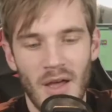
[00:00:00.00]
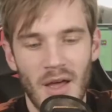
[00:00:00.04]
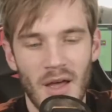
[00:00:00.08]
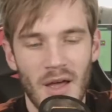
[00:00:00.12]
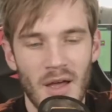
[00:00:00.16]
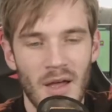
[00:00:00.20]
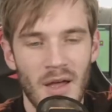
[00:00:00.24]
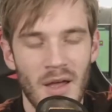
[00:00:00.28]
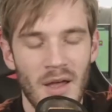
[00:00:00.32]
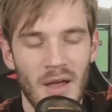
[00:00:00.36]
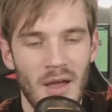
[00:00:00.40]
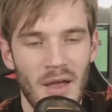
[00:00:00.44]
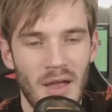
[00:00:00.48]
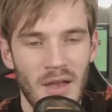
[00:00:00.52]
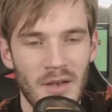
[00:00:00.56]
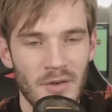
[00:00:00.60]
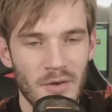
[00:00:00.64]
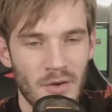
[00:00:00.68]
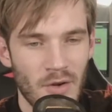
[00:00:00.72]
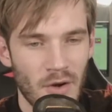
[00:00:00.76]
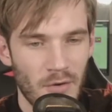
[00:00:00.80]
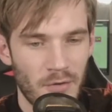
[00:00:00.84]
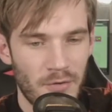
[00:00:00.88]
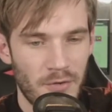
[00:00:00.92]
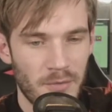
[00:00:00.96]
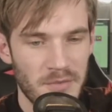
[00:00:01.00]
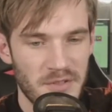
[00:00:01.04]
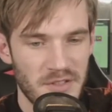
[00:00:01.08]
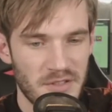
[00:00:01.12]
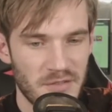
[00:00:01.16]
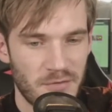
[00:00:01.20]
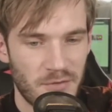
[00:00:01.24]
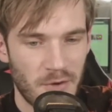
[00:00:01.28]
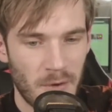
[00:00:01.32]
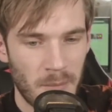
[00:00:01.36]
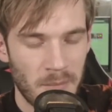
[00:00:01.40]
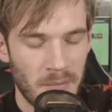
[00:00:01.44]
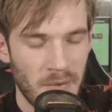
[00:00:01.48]
Uh, and you go from
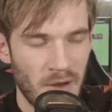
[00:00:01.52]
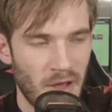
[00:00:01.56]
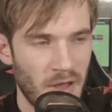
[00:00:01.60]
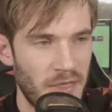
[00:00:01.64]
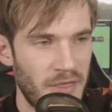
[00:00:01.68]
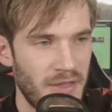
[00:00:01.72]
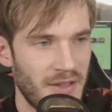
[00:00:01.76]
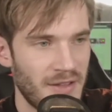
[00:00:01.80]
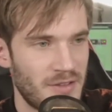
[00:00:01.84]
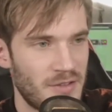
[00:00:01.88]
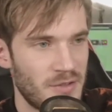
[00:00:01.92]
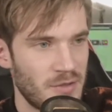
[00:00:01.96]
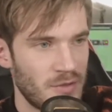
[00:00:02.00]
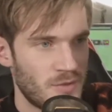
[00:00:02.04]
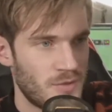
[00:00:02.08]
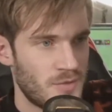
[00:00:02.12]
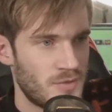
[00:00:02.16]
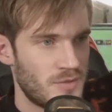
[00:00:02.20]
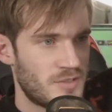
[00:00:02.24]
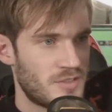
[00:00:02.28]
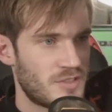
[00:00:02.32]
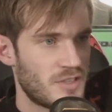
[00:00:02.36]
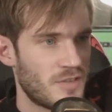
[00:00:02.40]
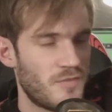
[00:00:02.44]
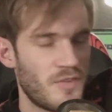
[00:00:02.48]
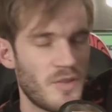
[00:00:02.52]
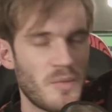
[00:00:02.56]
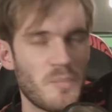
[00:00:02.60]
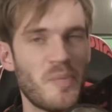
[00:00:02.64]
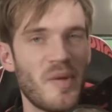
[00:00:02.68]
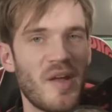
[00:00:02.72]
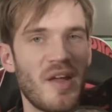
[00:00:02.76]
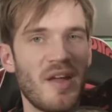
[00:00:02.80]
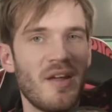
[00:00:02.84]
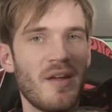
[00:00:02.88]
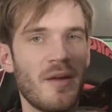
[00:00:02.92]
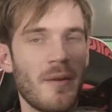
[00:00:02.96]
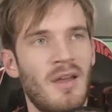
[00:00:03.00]
from nothing to something
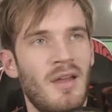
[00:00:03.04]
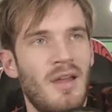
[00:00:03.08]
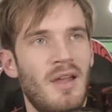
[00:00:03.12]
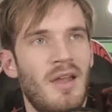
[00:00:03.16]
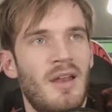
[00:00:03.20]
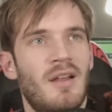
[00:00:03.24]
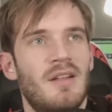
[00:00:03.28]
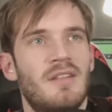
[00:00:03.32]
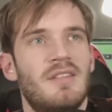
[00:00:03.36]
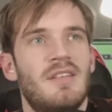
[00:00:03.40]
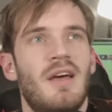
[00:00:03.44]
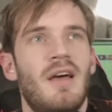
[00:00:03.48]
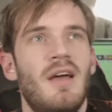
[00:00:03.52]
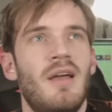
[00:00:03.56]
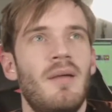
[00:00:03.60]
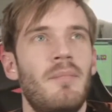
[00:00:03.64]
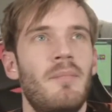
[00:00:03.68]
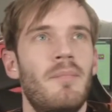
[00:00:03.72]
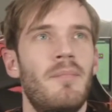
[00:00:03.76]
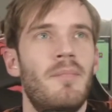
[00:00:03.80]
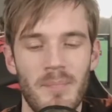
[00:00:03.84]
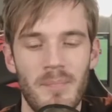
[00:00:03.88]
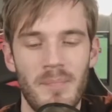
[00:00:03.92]
big in a time.